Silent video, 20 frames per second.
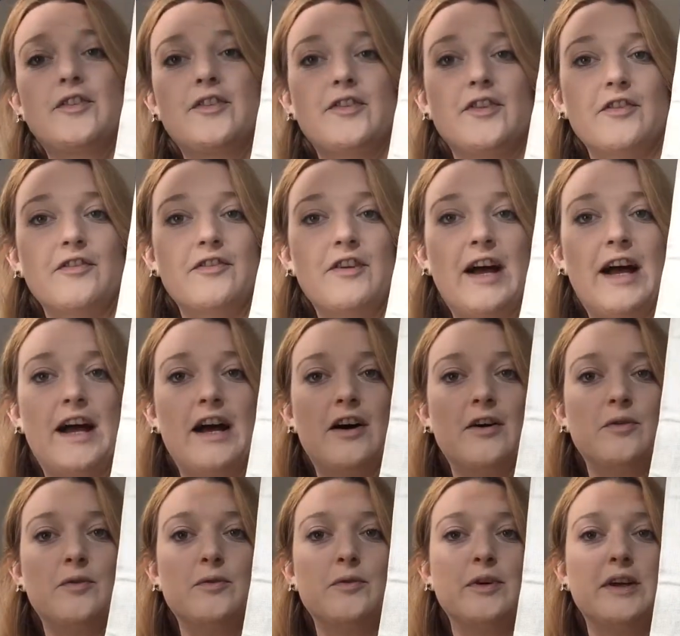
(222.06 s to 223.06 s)
the
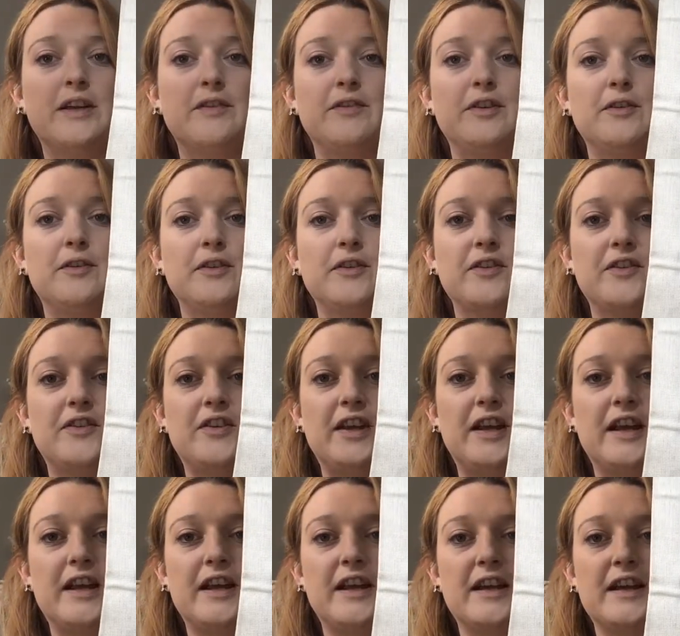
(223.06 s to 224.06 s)
vow, if you can
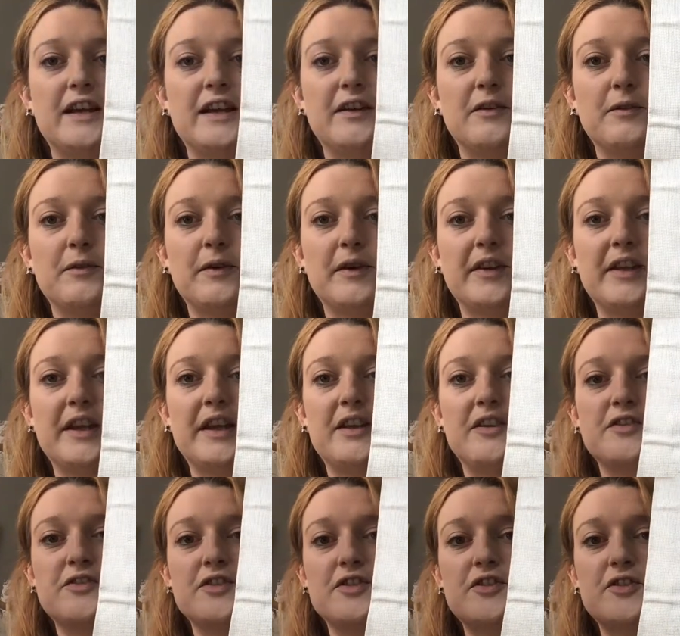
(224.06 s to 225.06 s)
see it. Oh, I think you
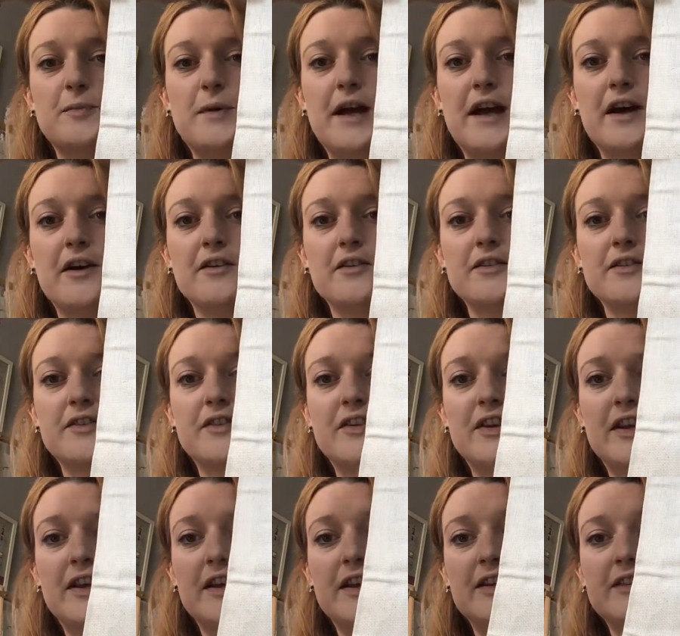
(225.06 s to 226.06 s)
can just about
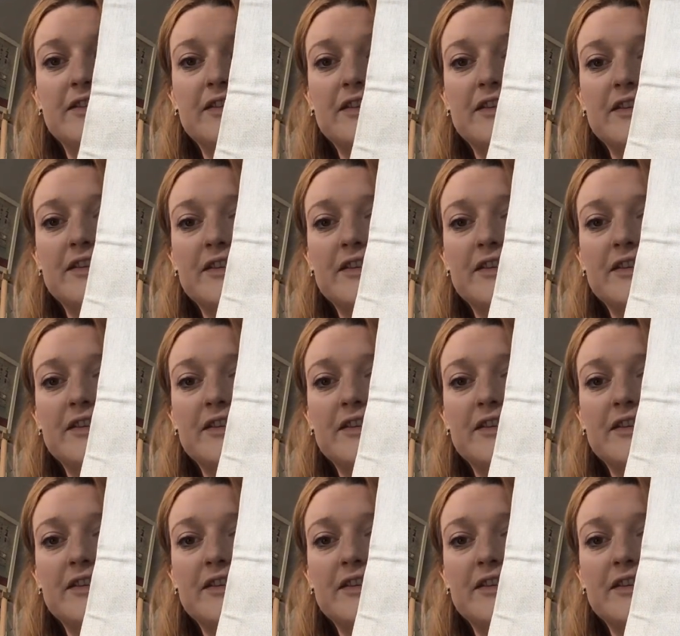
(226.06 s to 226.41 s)
see it.